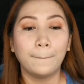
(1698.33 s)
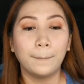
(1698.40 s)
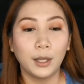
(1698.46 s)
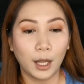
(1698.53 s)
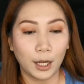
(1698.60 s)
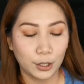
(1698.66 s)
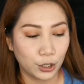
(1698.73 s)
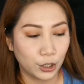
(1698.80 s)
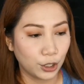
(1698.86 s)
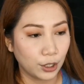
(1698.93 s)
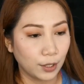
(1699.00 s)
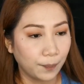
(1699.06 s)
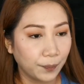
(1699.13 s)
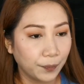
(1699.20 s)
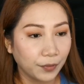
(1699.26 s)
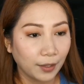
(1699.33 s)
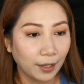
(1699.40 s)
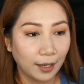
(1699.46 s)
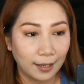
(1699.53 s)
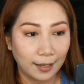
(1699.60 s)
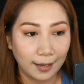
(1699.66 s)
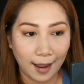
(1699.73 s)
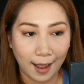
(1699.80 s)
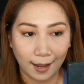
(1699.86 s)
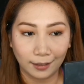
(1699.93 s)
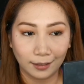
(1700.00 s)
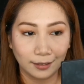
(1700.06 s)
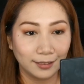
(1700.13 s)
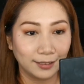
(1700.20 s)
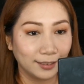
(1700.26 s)
blush
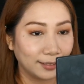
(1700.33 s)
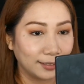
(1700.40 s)
lang.